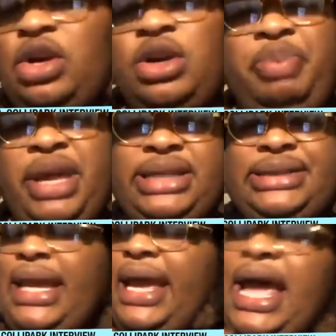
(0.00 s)
the business.
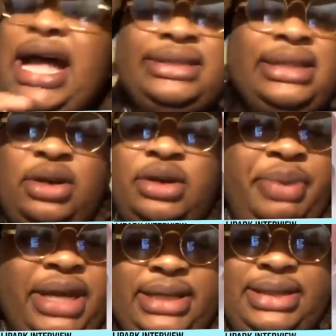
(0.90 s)
They have to know the
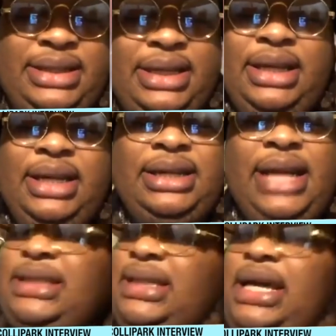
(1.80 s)
business.
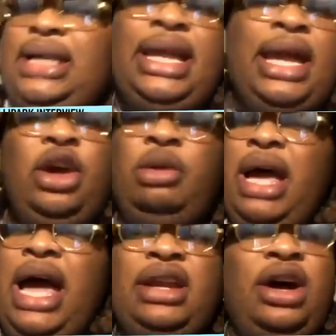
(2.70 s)
That's another thing. You're gonna be
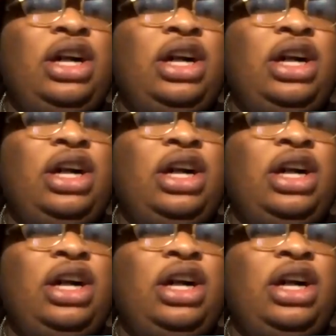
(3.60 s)
a high artist,